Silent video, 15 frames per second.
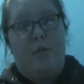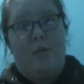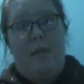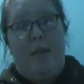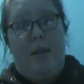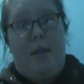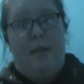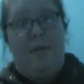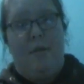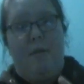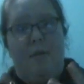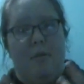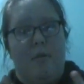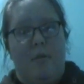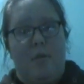It's not like
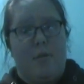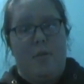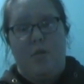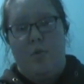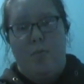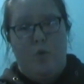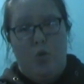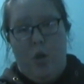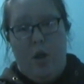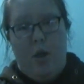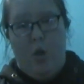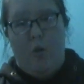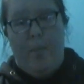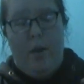this is super dry